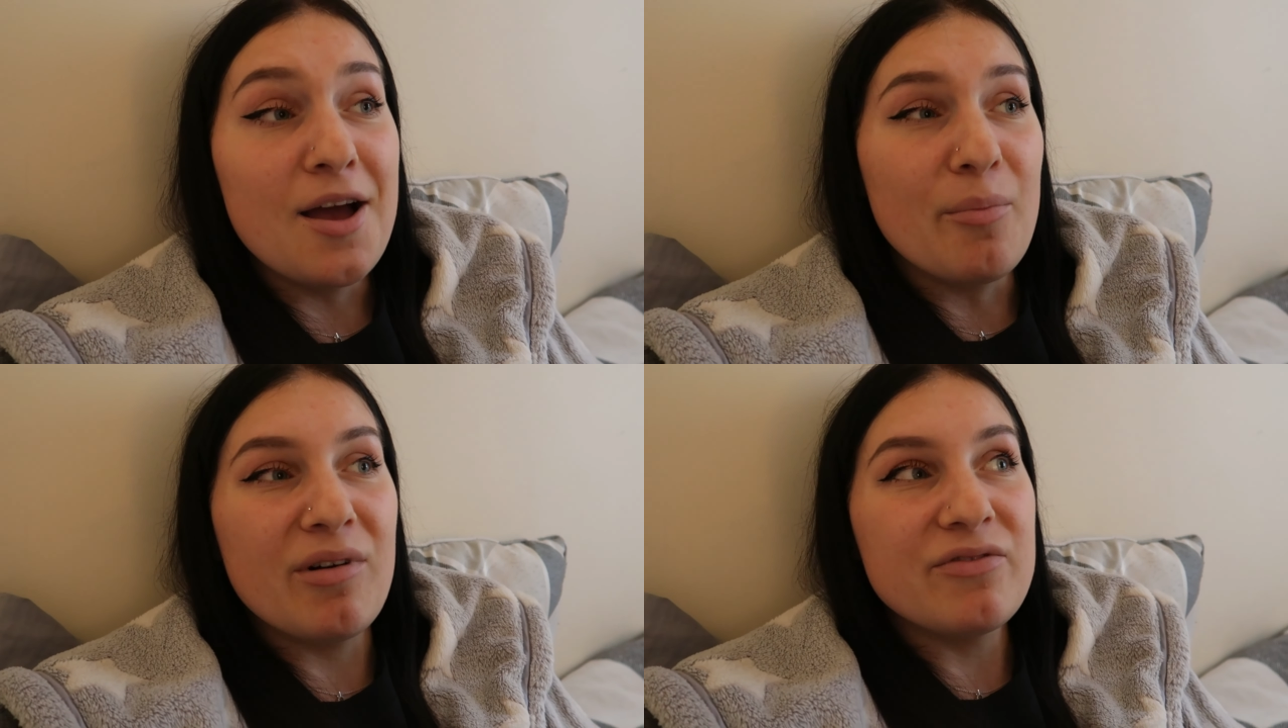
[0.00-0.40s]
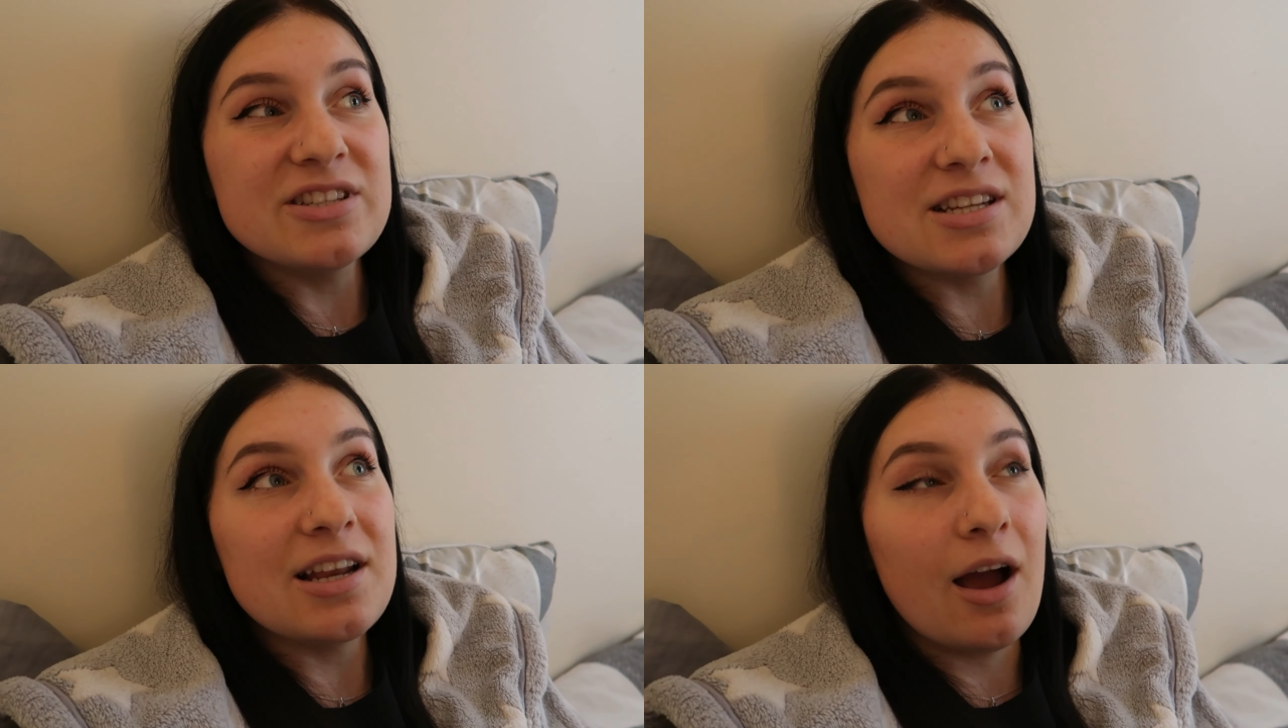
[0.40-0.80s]
but
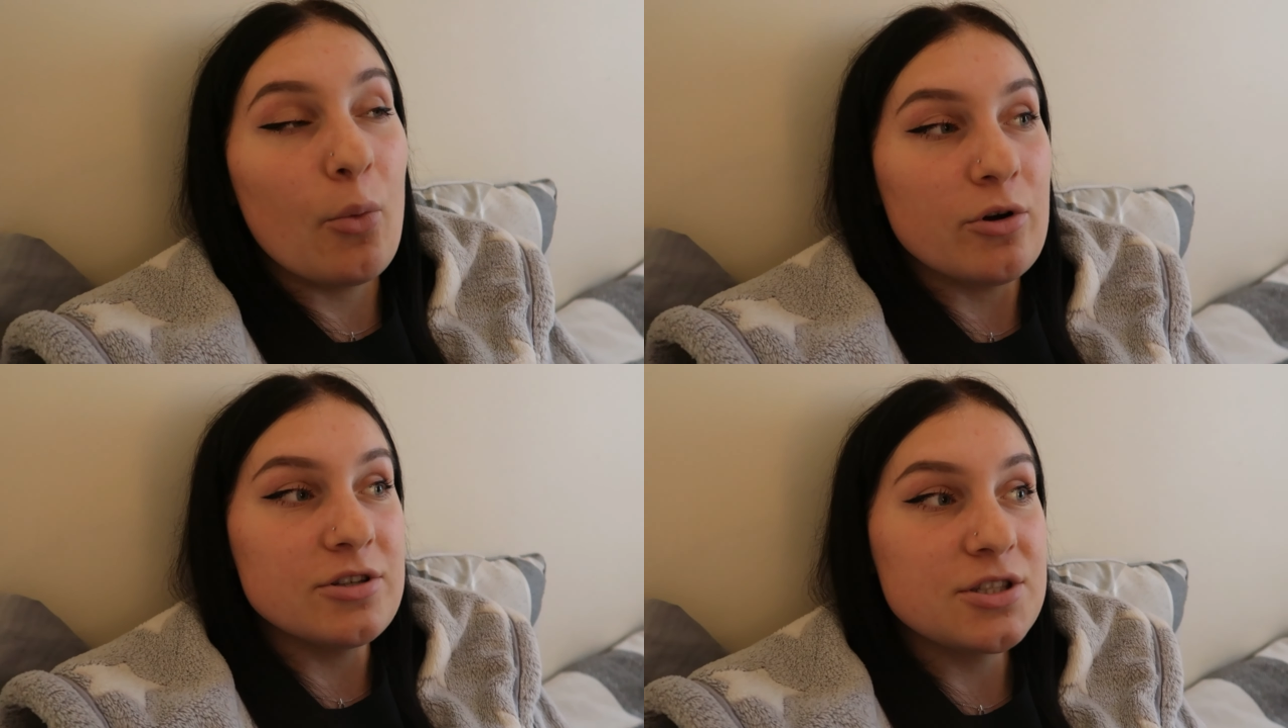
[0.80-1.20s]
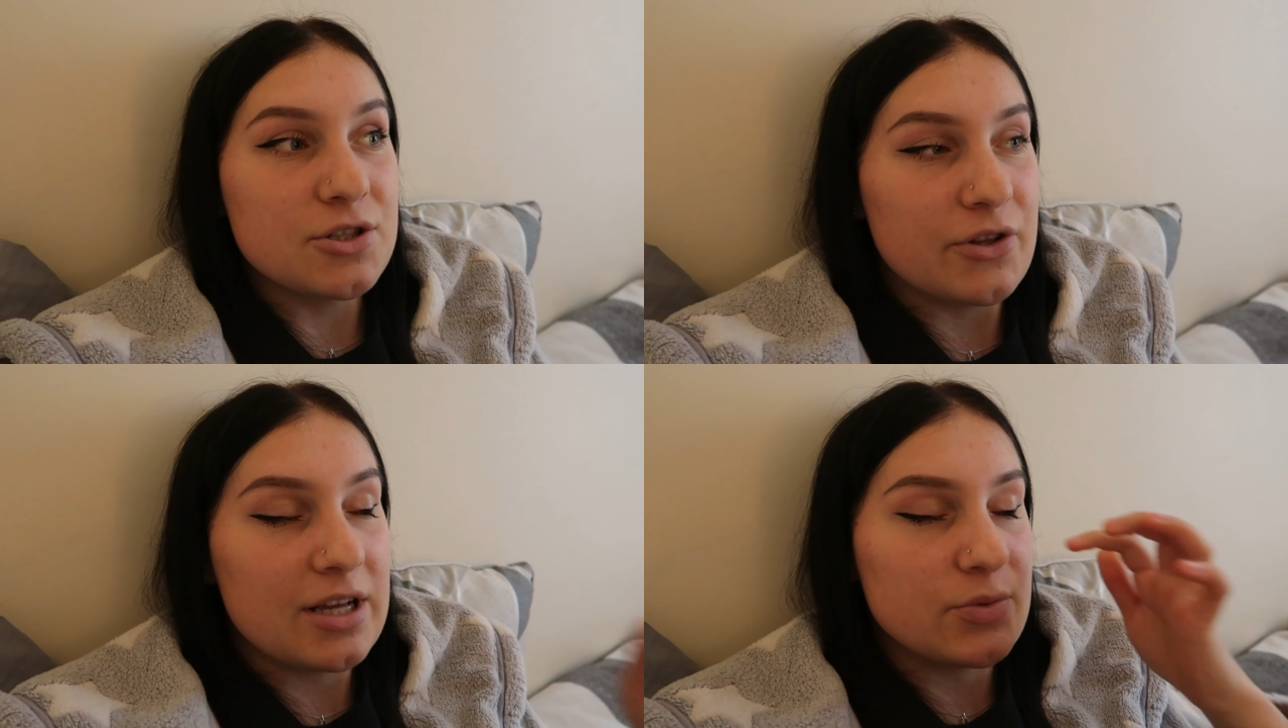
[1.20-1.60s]
physically I was,
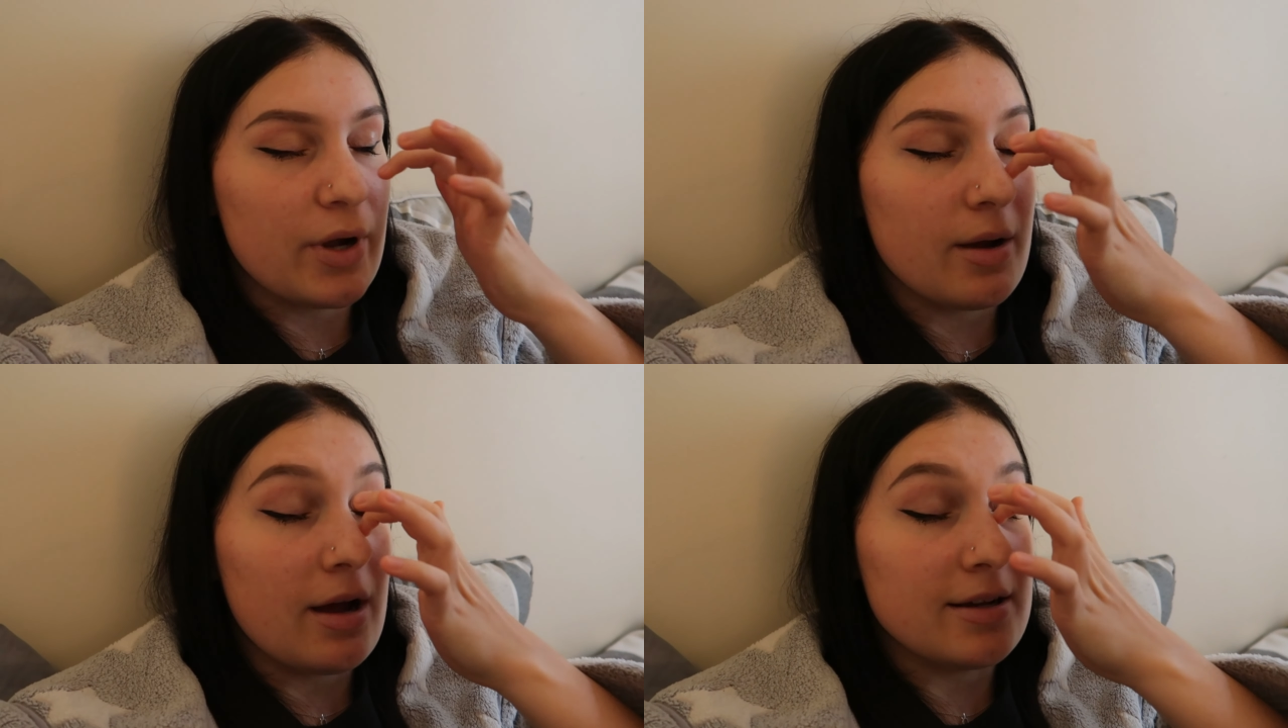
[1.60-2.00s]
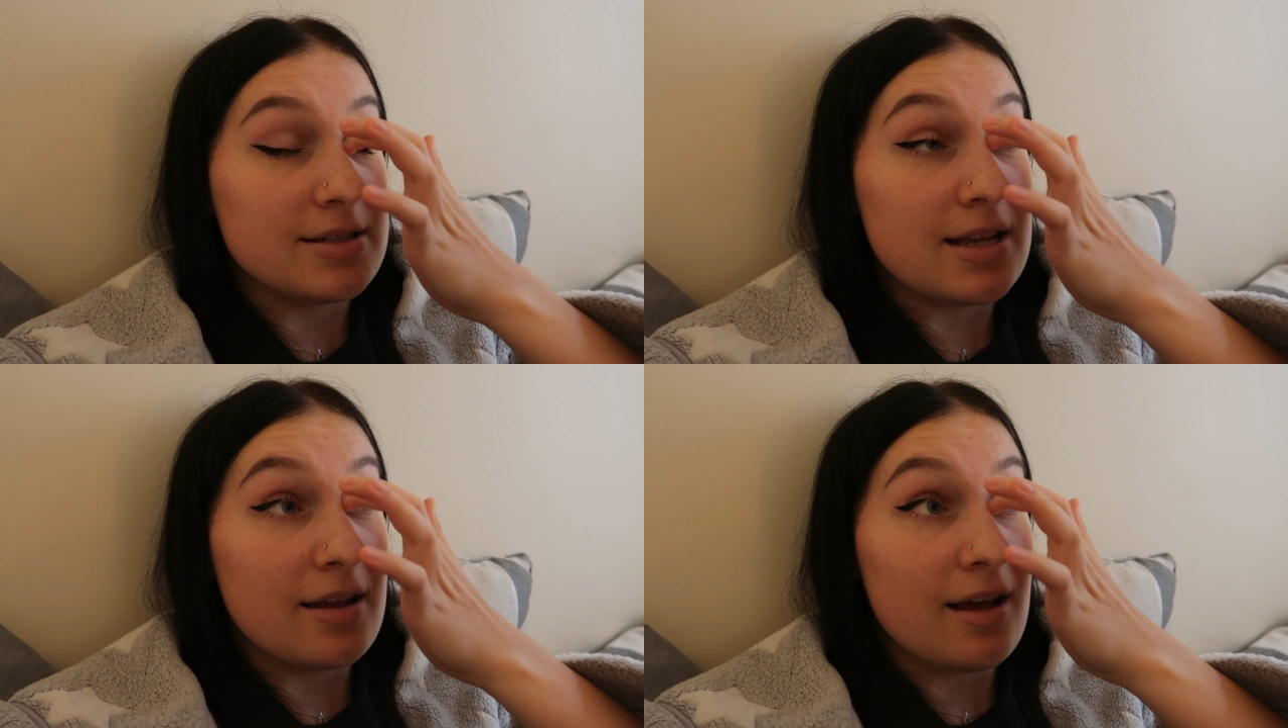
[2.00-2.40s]
so that's why I say